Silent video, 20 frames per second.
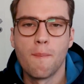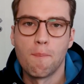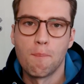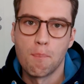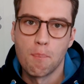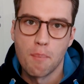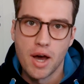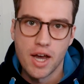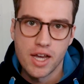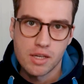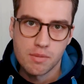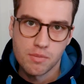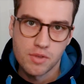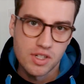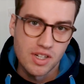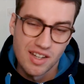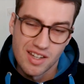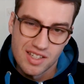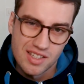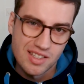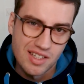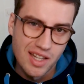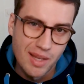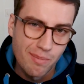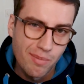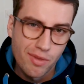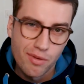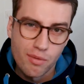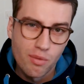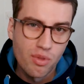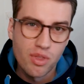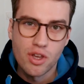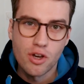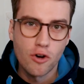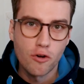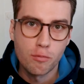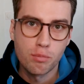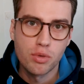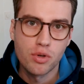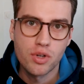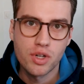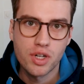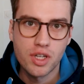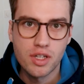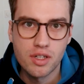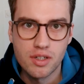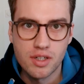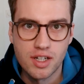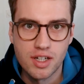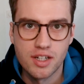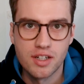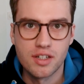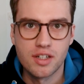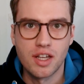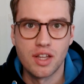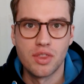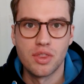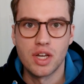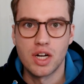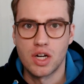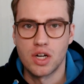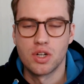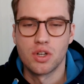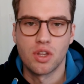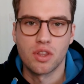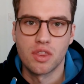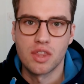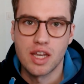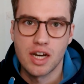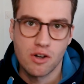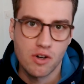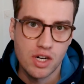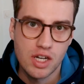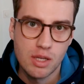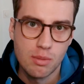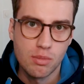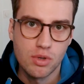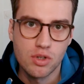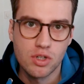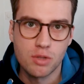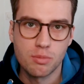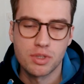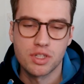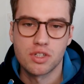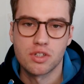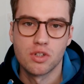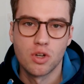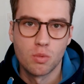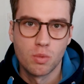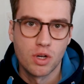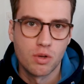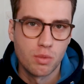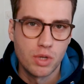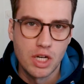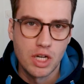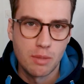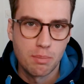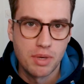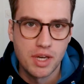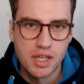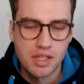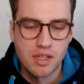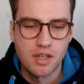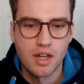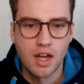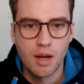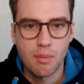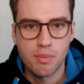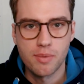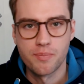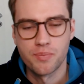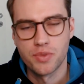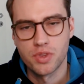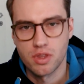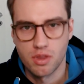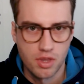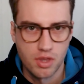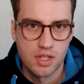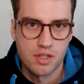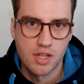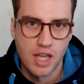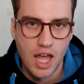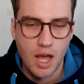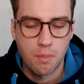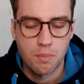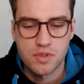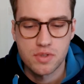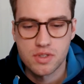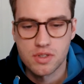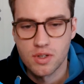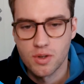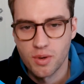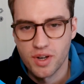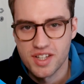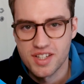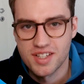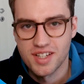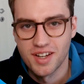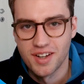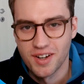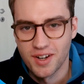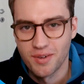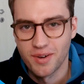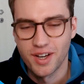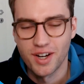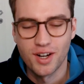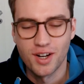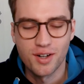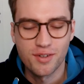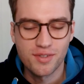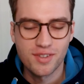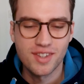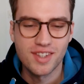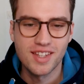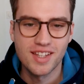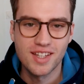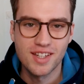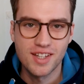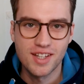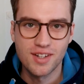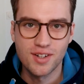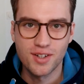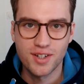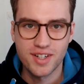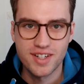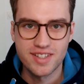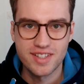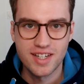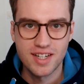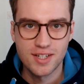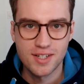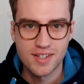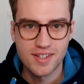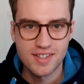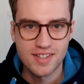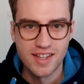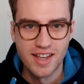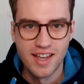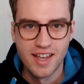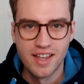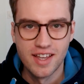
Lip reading: might slip through the offboarding and they are not there anymore, but no one really picked it up. That happens quite often in organizations.